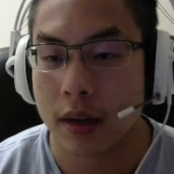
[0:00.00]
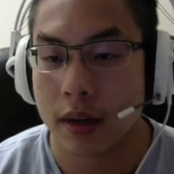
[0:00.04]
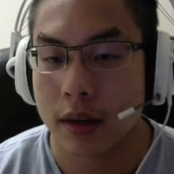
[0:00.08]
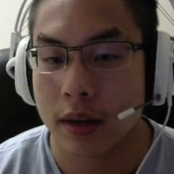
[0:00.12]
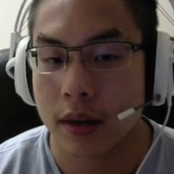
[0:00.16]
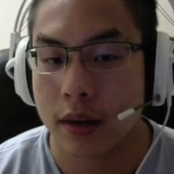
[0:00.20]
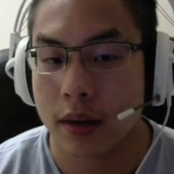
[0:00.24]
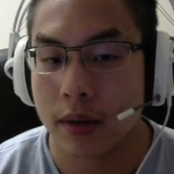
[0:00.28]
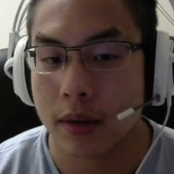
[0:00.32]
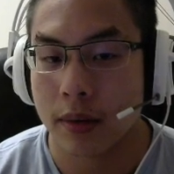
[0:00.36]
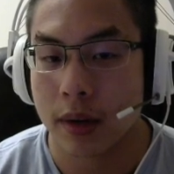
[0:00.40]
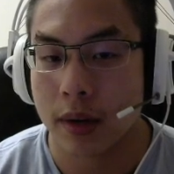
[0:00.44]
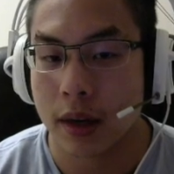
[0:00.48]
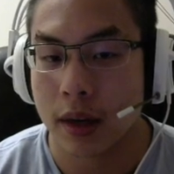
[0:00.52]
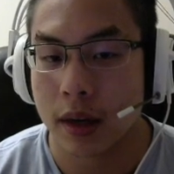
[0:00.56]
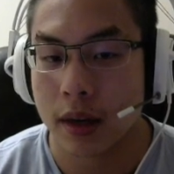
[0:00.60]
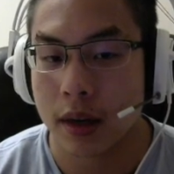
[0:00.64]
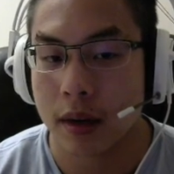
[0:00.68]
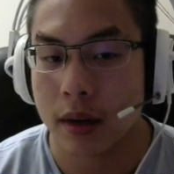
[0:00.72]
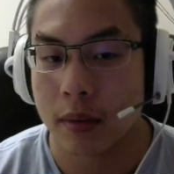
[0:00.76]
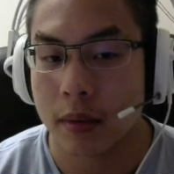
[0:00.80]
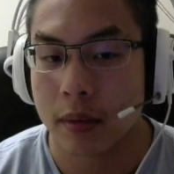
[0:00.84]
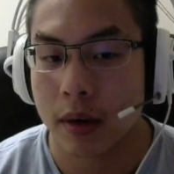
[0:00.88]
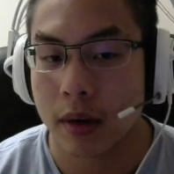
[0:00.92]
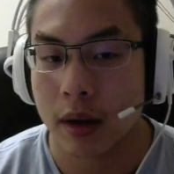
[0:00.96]
doing
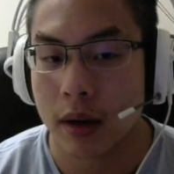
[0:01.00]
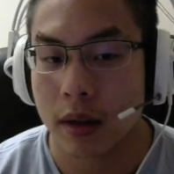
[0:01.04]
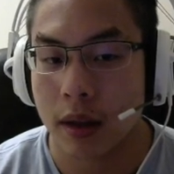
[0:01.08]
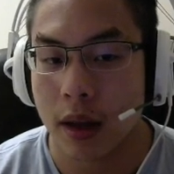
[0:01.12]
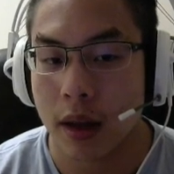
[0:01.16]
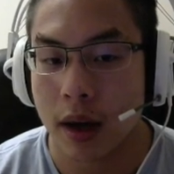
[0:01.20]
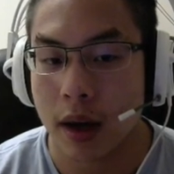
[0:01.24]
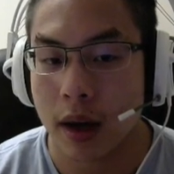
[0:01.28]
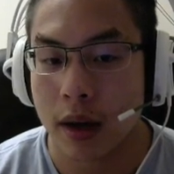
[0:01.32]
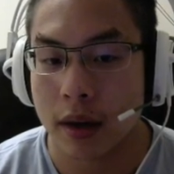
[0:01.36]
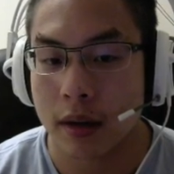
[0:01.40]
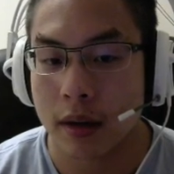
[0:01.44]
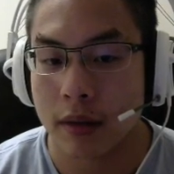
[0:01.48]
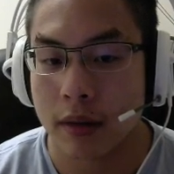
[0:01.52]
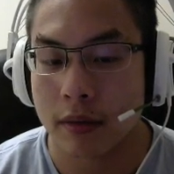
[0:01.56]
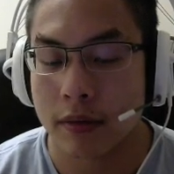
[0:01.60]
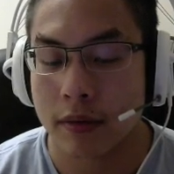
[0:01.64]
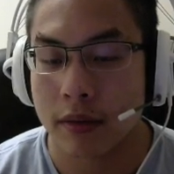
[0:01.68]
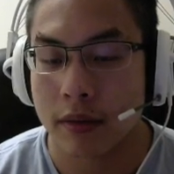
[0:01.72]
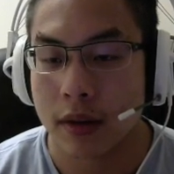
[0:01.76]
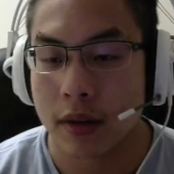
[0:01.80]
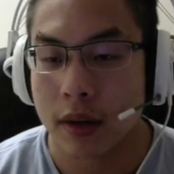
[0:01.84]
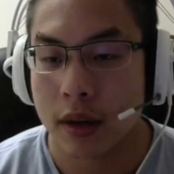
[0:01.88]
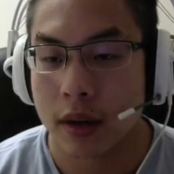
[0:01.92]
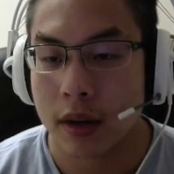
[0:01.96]
a lot of
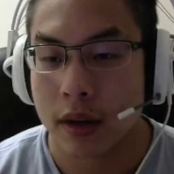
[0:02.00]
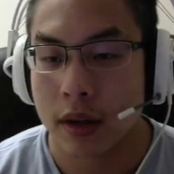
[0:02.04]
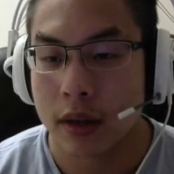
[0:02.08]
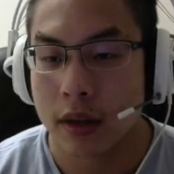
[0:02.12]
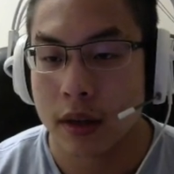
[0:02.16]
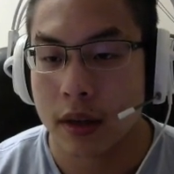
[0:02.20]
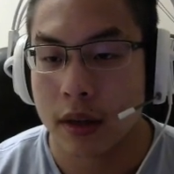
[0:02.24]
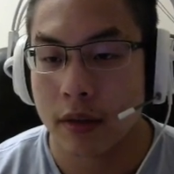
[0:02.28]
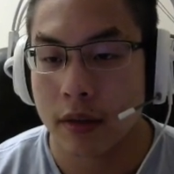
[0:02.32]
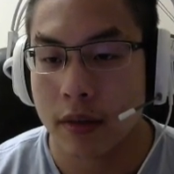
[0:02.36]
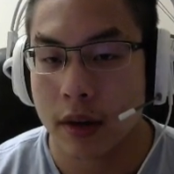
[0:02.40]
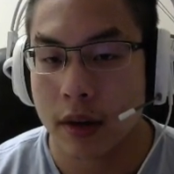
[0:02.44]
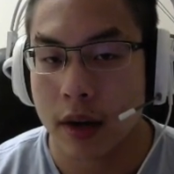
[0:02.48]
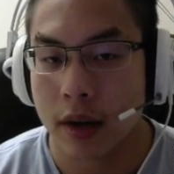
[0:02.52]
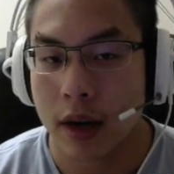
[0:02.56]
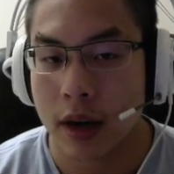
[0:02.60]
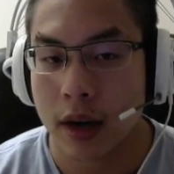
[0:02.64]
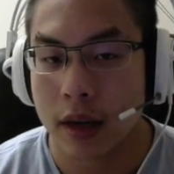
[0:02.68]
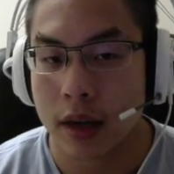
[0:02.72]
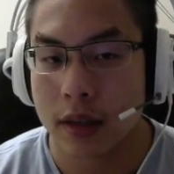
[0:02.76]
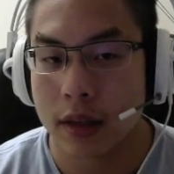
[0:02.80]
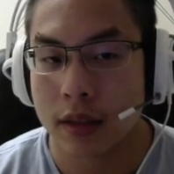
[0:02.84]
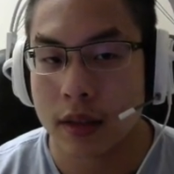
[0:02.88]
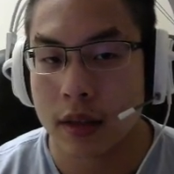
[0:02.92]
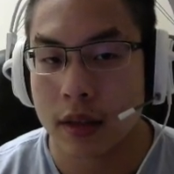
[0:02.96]
different
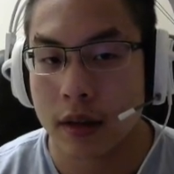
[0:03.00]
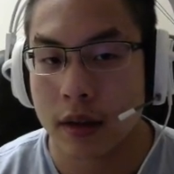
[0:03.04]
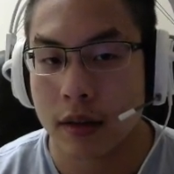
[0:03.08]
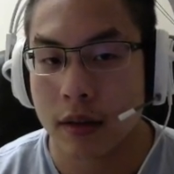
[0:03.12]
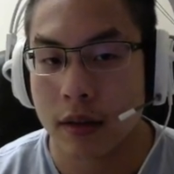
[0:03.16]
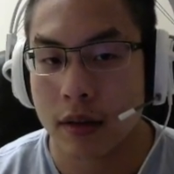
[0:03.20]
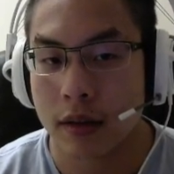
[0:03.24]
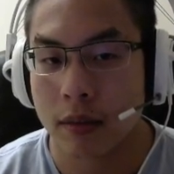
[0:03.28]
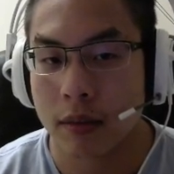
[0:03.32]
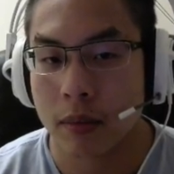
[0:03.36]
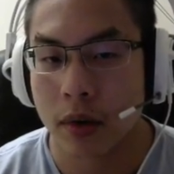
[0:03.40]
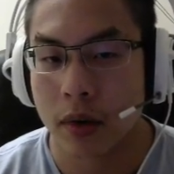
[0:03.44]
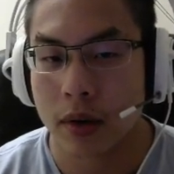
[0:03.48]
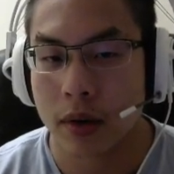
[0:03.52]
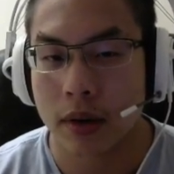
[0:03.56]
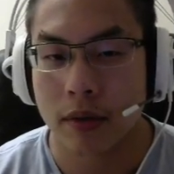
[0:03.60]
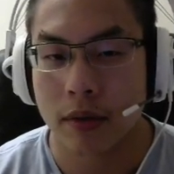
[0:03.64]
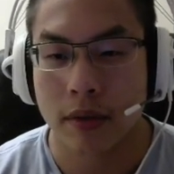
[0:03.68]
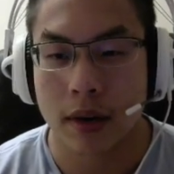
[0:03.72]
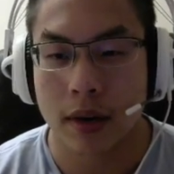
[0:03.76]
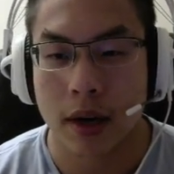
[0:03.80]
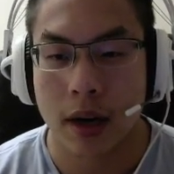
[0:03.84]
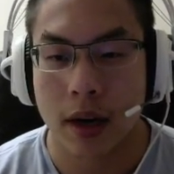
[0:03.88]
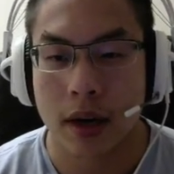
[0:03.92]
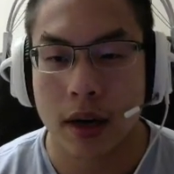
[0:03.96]
kinds of more
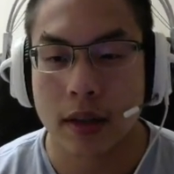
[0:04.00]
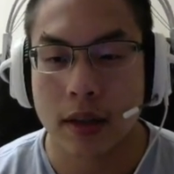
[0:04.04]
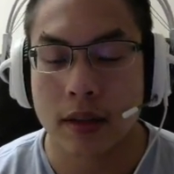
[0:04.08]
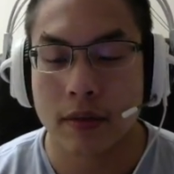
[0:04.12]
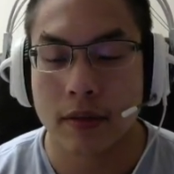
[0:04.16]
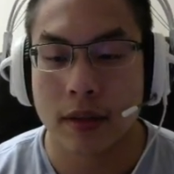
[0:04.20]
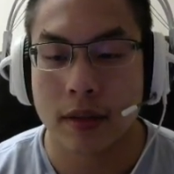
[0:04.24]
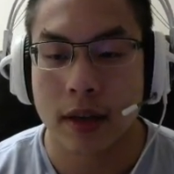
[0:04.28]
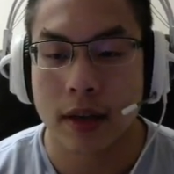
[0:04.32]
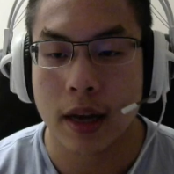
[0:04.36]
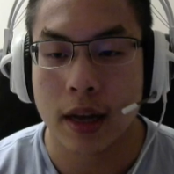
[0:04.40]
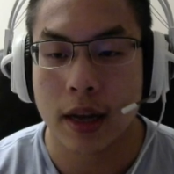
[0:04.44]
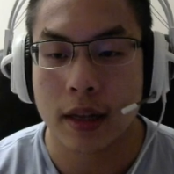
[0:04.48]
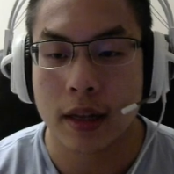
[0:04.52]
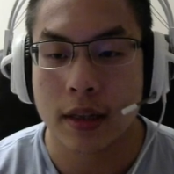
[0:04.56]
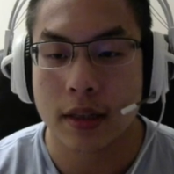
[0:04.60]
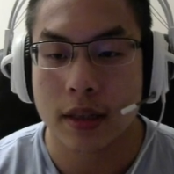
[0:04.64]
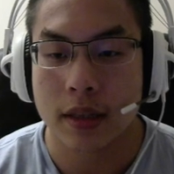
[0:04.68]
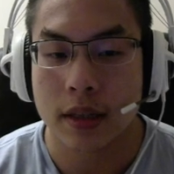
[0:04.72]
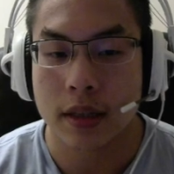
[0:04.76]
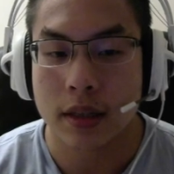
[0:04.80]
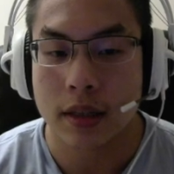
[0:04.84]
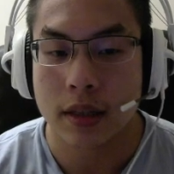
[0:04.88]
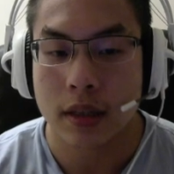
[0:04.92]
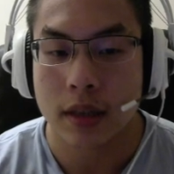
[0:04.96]
different kinds of
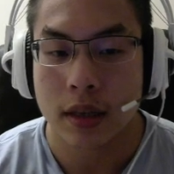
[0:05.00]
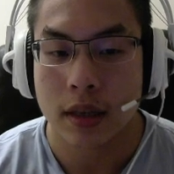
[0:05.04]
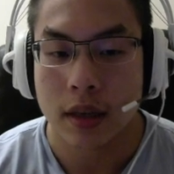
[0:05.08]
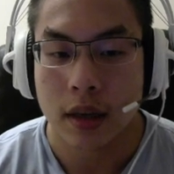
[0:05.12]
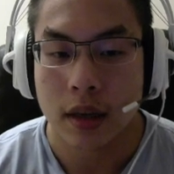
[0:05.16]
analysis.